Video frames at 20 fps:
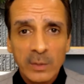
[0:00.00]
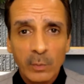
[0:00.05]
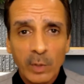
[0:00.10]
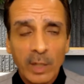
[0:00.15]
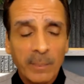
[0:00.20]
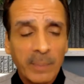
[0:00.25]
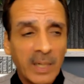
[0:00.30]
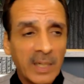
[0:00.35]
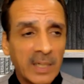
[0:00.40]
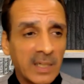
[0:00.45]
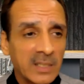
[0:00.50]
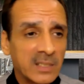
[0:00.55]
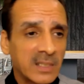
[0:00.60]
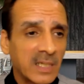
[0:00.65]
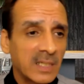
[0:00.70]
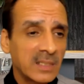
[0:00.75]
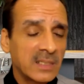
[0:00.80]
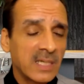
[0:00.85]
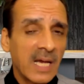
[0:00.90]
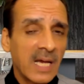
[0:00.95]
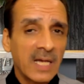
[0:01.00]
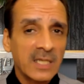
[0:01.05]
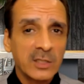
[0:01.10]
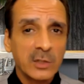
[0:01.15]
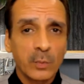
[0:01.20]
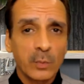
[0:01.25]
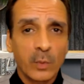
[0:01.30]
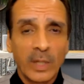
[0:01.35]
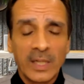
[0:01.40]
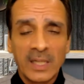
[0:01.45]
I want to pay the estate tax.
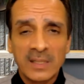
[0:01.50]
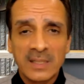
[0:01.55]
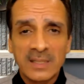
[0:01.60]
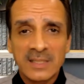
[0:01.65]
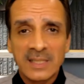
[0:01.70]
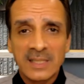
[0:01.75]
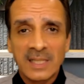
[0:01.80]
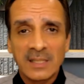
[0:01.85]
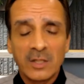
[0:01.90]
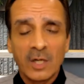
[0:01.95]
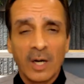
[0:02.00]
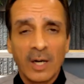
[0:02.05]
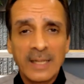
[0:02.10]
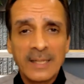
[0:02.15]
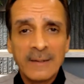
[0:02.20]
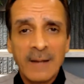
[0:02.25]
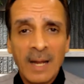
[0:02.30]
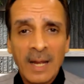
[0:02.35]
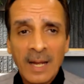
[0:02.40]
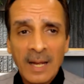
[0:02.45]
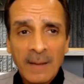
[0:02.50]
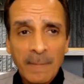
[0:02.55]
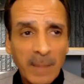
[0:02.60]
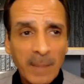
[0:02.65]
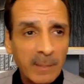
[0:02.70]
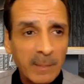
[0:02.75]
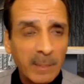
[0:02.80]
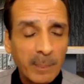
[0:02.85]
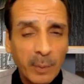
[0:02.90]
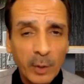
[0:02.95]
I want to get this thing done.
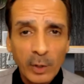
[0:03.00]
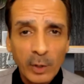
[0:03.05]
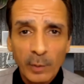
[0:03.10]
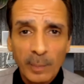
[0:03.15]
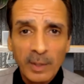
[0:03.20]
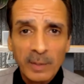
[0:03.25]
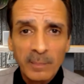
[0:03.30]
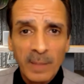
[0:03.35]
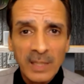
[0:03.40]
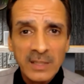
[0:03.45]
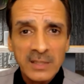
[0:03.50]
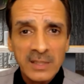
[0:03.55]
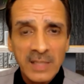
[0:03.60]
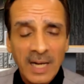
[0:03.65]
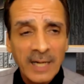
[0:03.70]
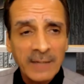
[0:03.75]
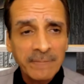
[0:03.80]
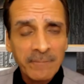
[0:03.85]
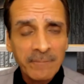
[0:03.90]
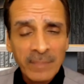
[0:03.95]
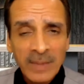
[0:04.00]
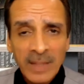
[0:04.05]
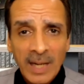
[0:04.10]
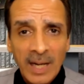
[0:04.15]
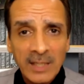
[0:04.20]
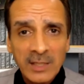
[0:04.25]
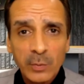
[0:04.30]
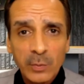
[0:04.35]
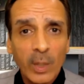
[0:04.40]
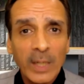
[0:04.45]
Maybe put a little bit on my side.
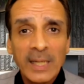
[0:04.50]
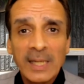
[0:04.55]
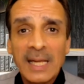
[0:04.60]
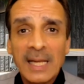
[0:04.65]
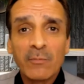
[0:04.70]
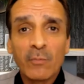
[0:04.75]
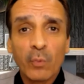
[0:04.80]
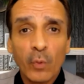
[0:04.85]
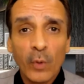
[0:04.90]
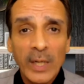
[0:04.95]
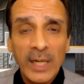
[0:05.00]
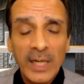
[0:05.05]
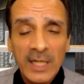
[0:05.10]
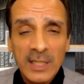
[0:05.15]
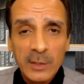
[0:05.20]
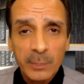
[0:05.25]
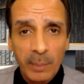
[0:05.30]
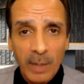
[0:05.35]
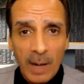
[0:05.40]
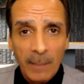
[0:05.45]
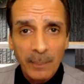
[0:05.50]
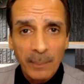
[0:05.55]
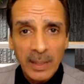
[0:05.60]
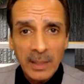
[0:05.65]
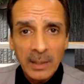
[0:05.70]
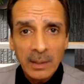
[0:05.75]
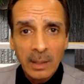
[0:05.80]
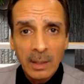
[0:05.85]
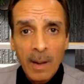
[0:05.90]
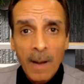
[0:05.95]
I just want to get rid of this
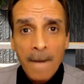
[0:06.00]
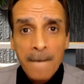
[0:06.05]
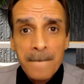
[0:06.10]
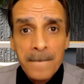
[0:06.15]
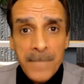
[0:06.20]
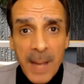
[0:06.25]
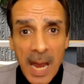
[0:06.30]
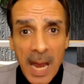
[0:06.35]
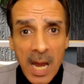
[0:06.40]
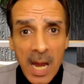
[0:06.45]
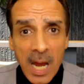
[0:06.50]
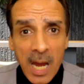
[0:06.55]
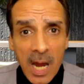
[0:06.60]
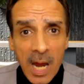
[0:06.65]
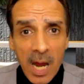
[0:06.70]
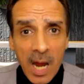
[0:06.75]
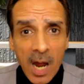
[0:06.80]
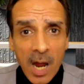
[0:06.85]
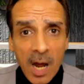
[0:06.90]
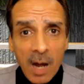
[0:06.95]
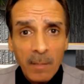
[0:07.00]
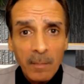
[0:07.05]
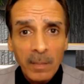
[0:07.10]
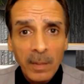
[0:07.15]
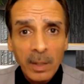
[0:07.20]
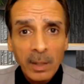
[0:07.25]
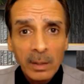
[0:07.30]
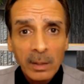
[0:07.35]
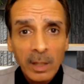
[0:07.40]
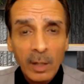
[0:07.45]
property. Bam!
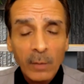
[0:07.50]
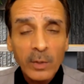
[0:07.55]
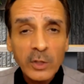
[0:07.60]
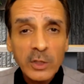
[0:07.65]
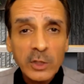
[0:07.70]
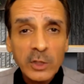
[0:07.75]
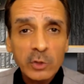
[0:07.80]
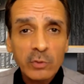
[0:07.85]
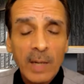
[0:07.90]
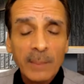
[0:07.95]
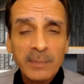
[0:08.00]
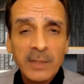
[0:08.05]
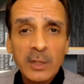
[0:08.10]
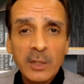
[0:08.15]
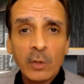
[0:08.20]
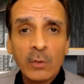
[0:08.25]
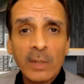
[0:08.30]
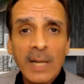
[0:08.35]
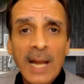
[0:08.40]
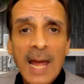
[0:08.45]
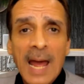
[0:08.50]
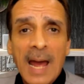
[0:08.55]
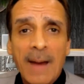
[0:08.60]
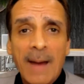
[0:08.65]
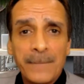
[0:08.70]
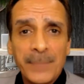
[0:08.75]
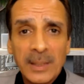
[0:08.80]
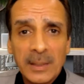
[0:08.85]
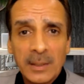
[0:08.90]
Look what just dropped in your lap.